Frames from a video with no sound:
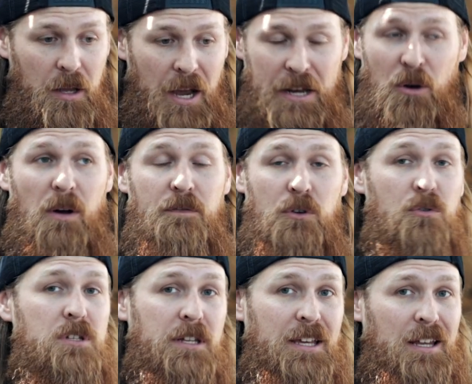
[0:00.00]
I know I've
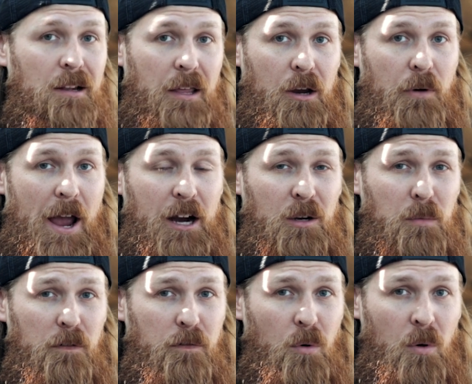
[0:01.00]
used a kindling cracker
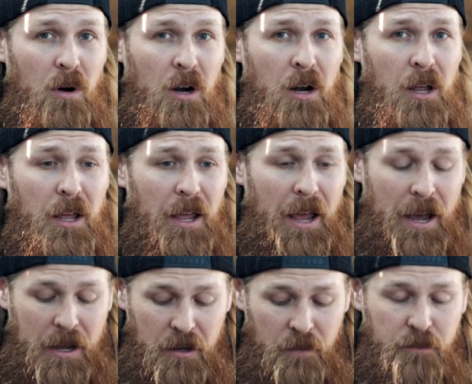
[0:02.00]
before
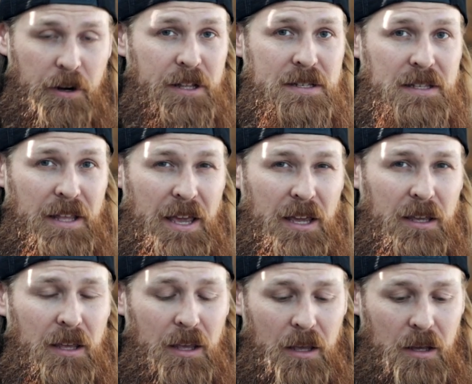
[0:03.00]
at a friend's lake.